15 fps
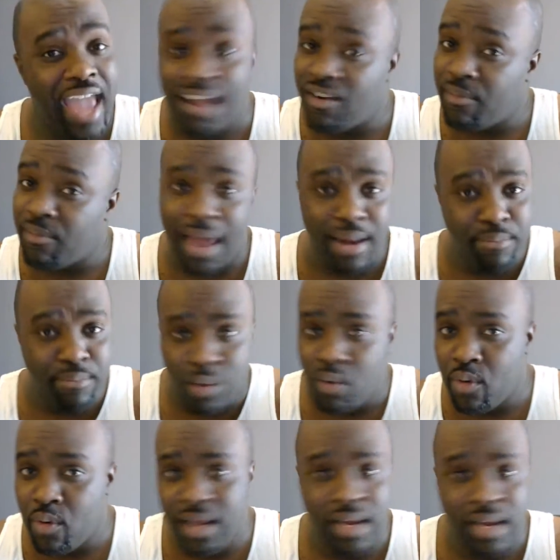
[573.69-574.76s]
everybody
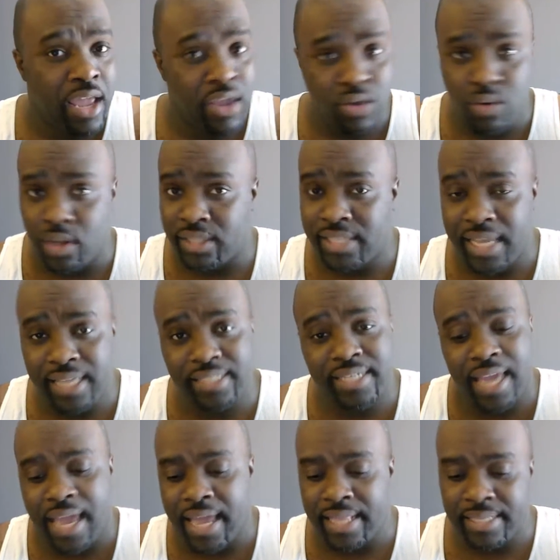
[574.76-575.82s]
booing, USA
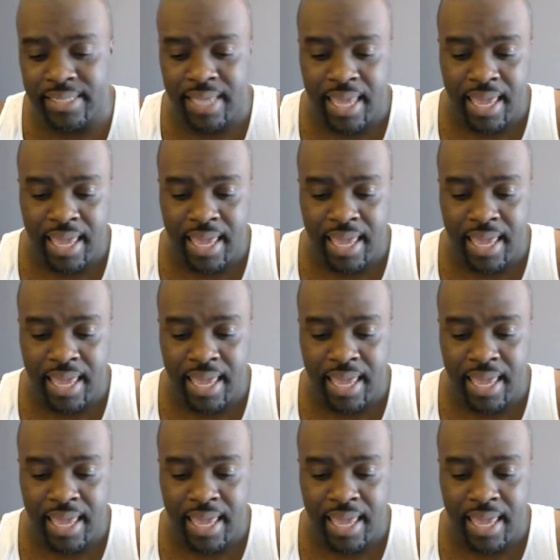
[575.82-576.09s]
chants,